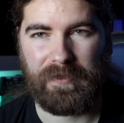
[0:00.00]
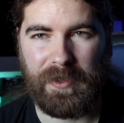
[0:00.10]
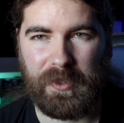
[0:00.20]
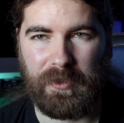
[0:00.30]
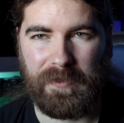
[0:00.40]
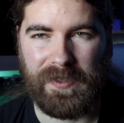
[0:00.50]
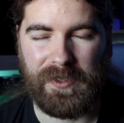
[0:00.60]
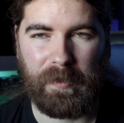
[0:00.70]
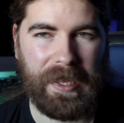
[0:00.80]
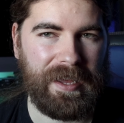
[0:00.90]
a filter over the
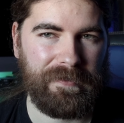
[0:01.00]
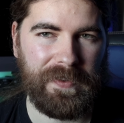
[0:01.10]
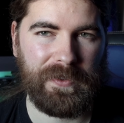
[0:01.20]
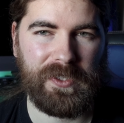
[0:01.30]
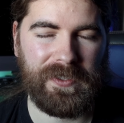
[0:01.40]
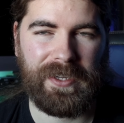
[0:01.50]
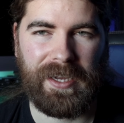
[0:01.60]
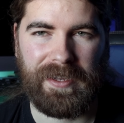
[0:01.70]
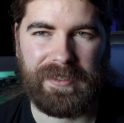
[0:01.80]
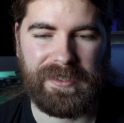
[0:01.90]
top, and that filter
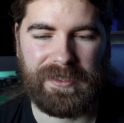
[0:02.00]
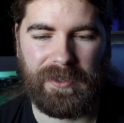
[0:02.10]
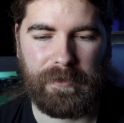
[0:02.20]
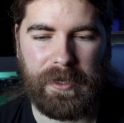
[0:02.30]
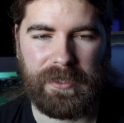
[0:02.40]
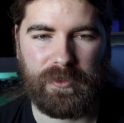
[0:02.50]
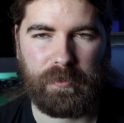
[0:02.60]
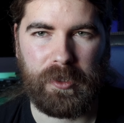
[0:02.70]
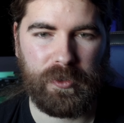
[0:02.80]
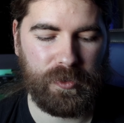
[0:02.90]
has like made it all
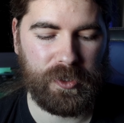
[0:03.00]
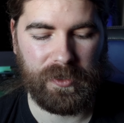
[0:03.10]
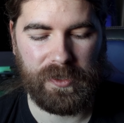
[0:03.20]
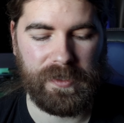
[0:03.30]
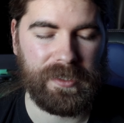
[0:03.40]
blue, such as